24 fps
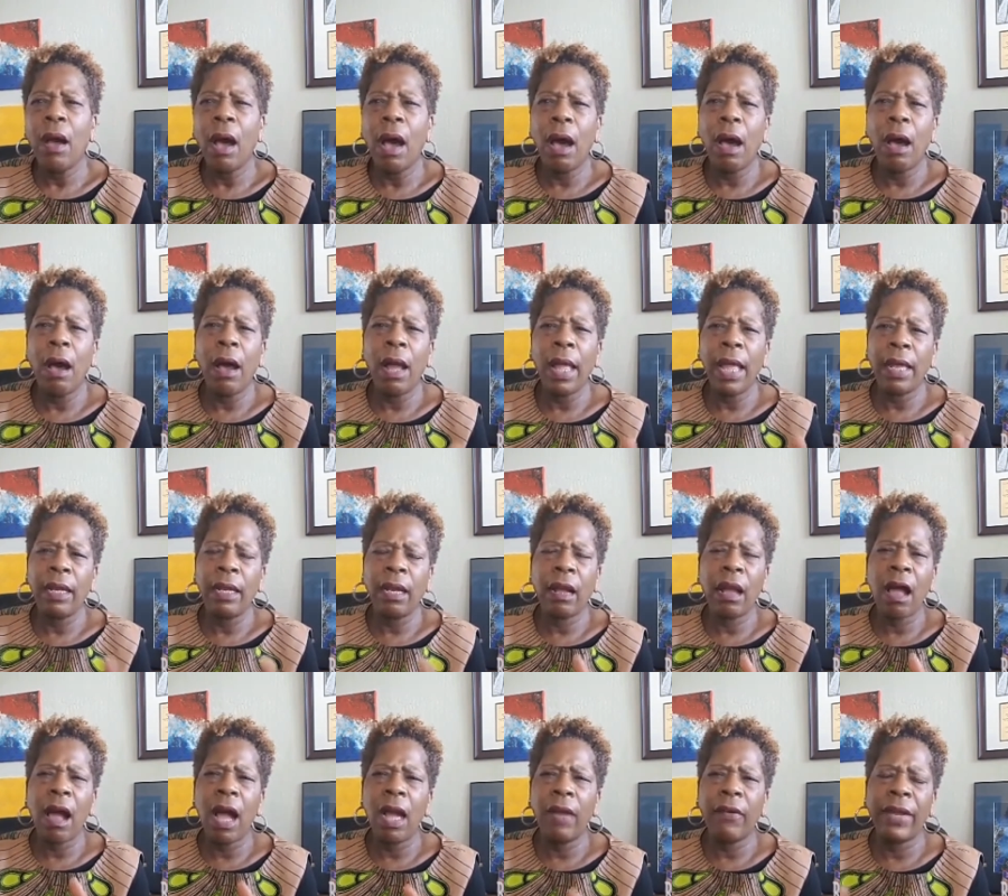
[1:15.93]
uh, in a
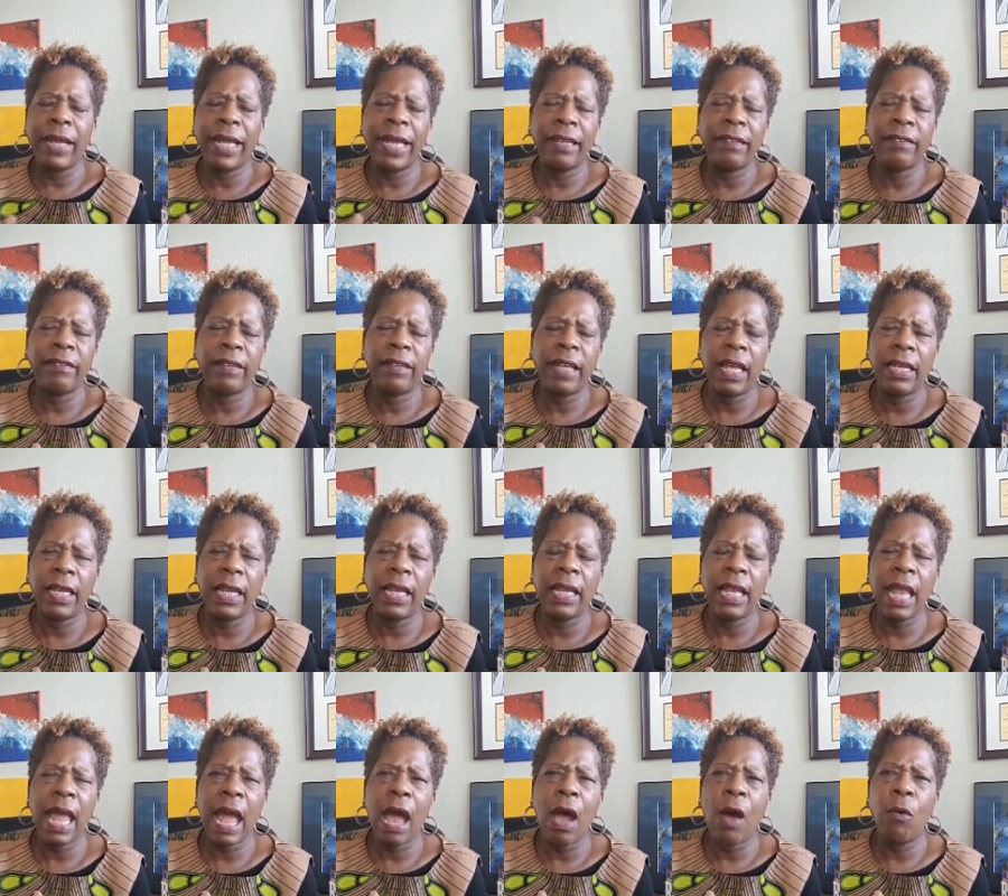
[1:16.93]
congregate setting
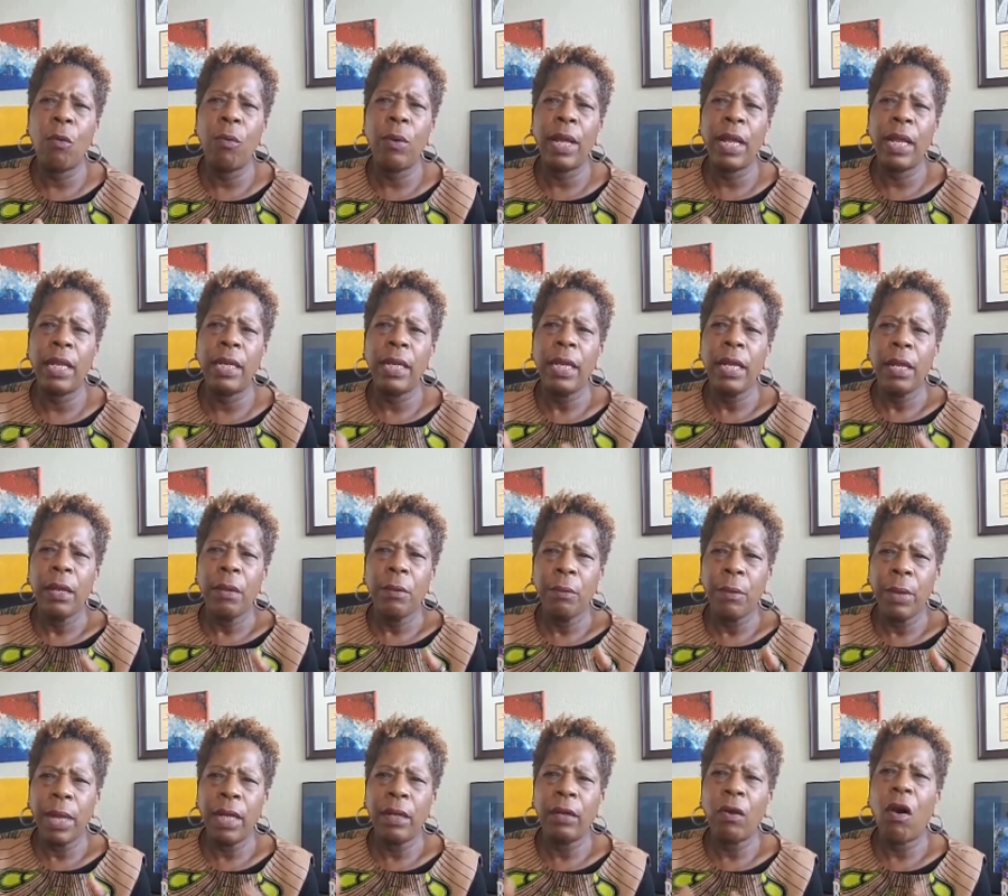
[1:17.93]
now when
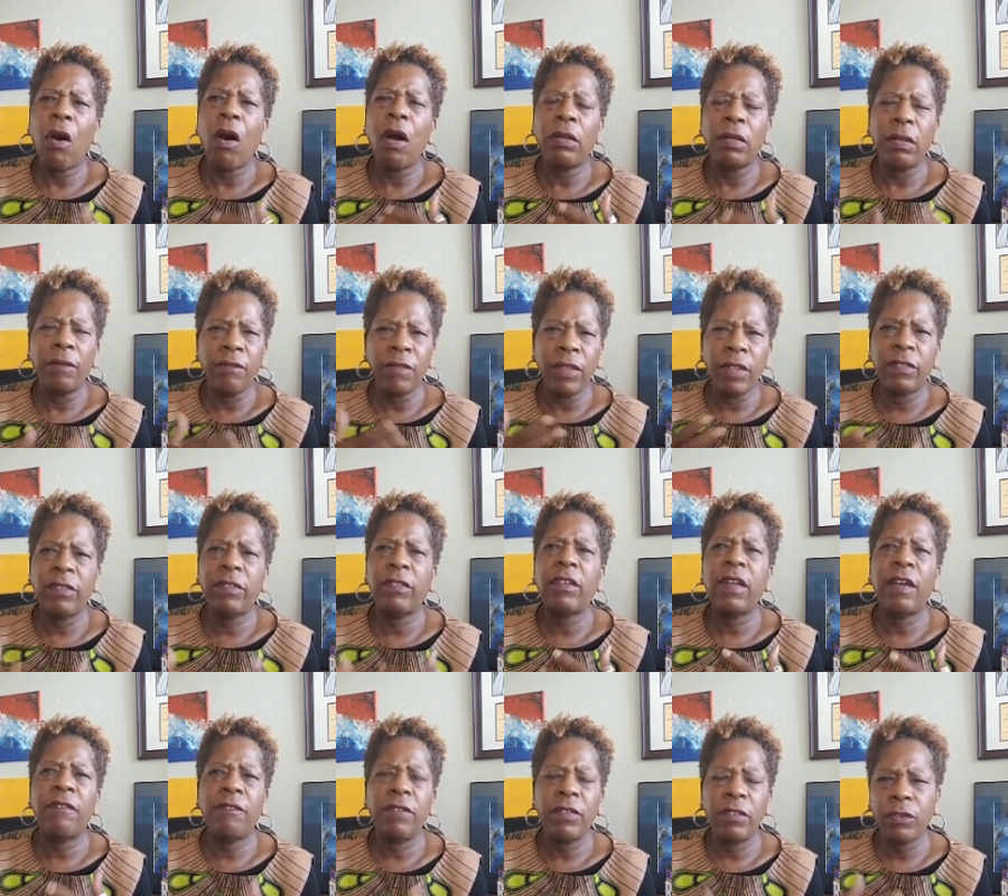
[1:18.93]
when all of this
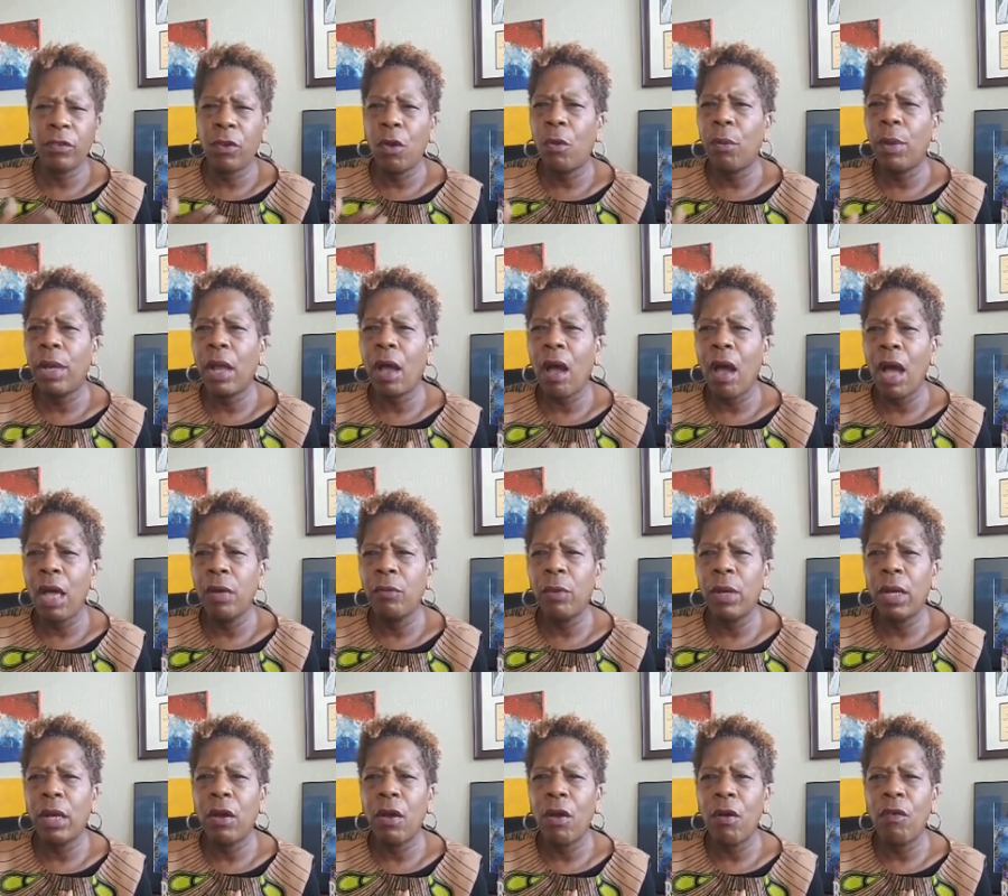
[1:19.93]
stuff is going on
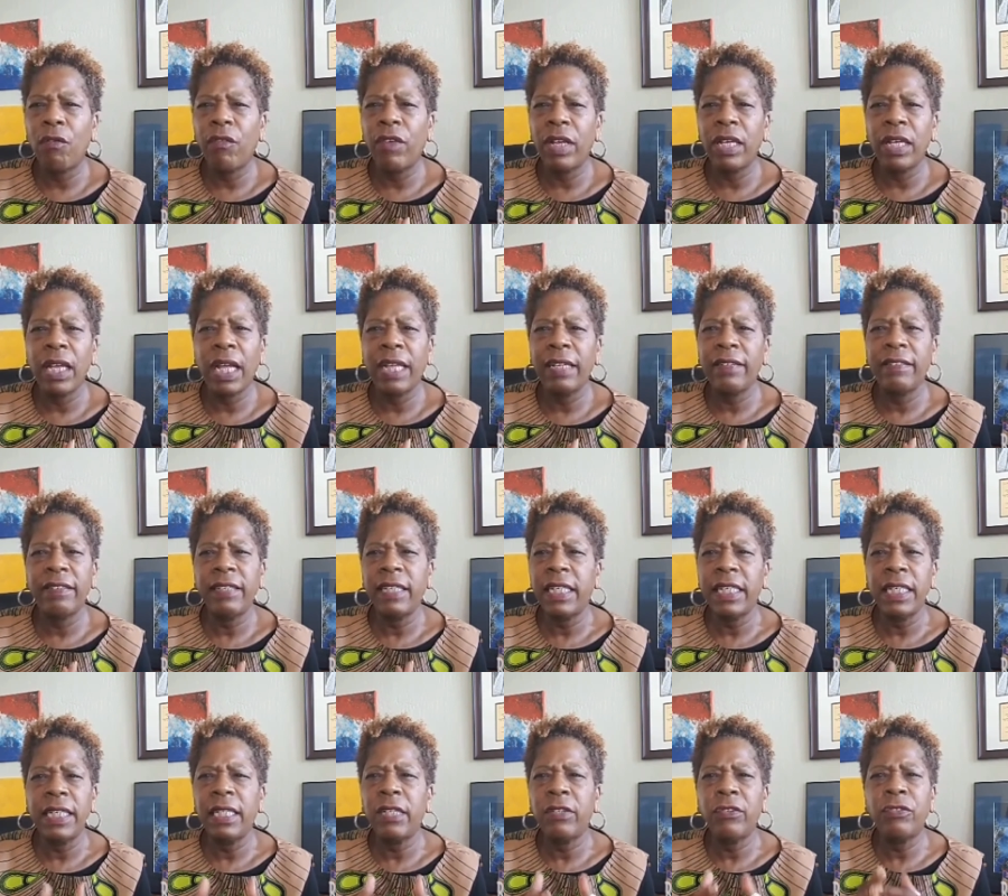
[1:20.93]
with COVID nineteen.